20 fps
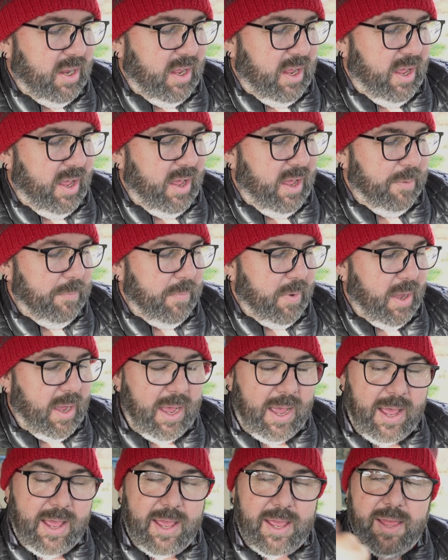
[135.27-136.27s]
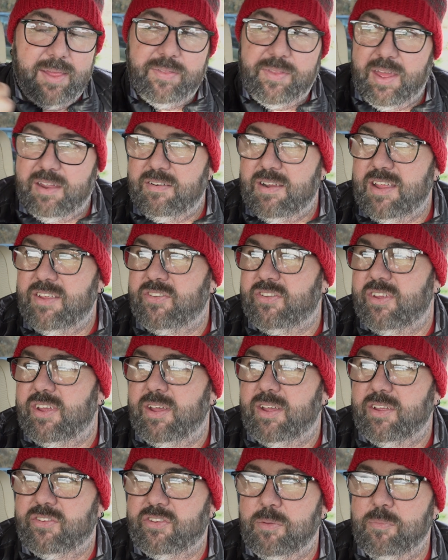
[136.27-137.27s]
There is
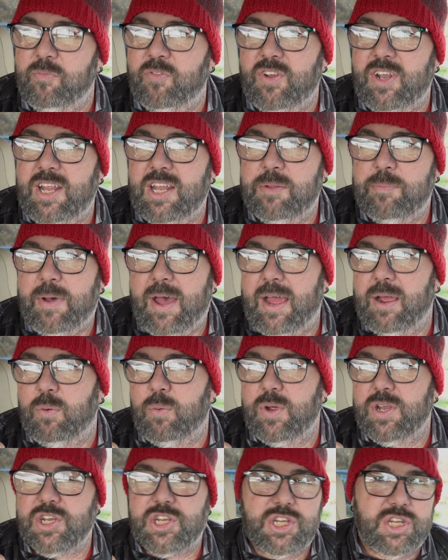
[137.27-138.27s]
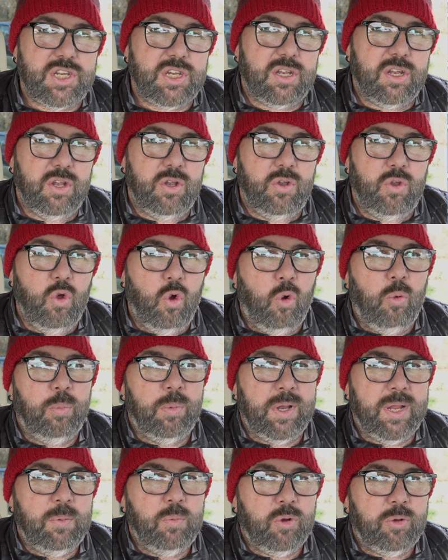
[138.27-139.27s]
something in the back which
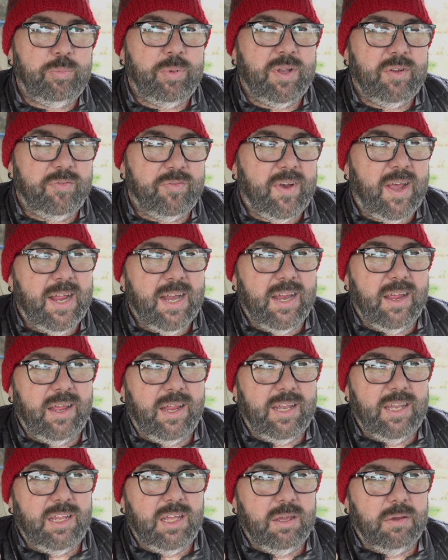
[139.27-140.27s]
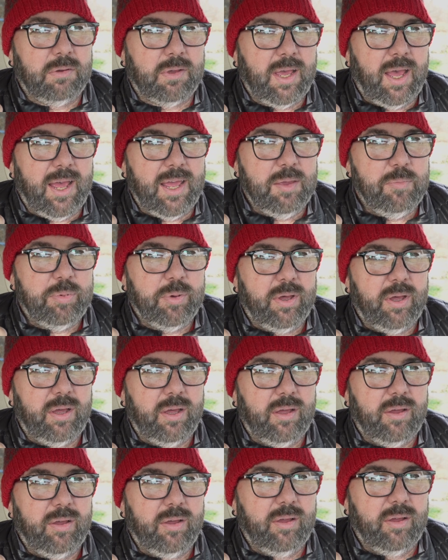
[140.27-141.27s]
normally would have been a failure in the UK, but
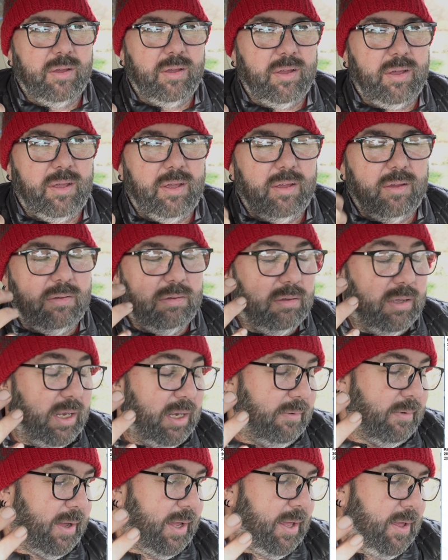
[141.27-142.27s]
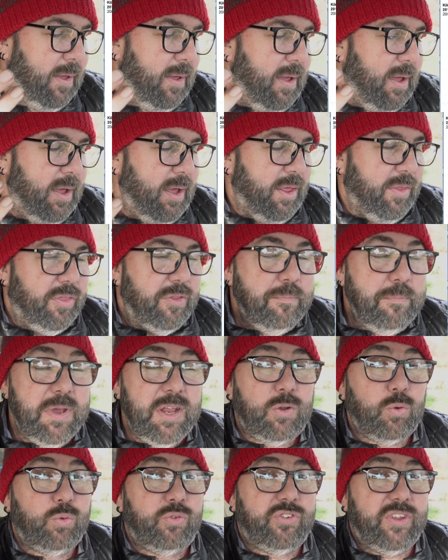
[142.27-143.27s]
anyway, the
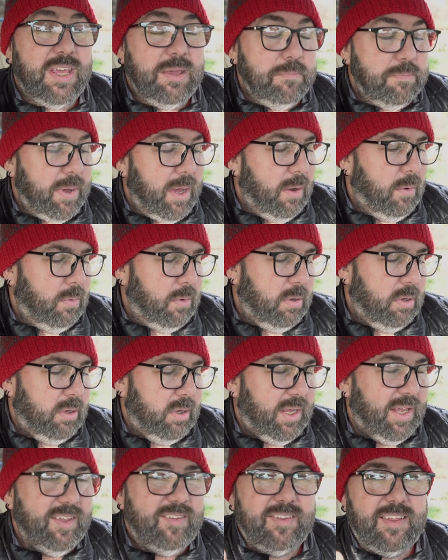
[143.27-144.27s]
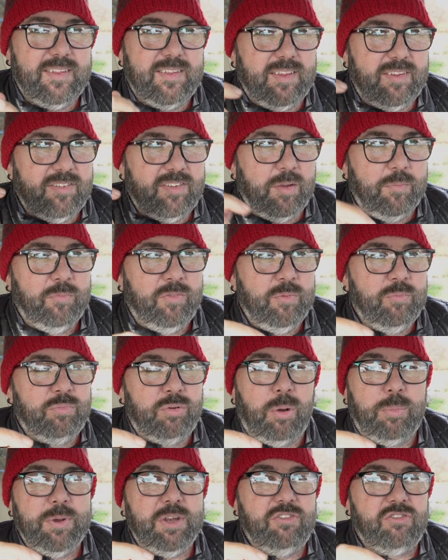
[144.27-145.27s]
middle seat belt, he said there's something
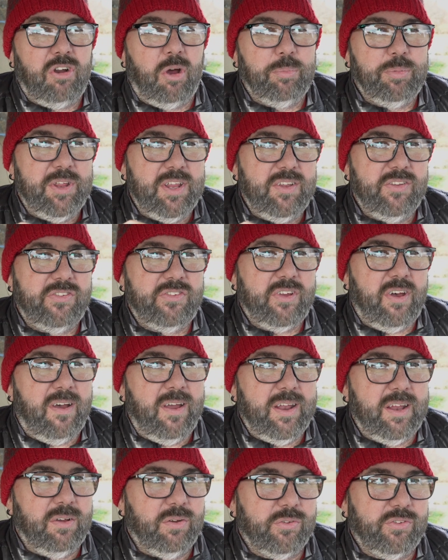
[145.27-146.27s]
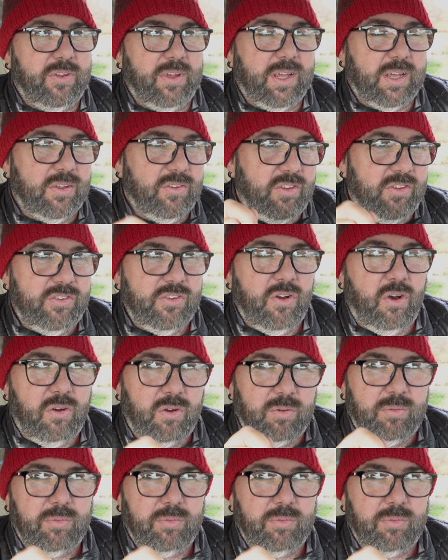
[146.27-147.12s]
probably dropped inside it or something because it's not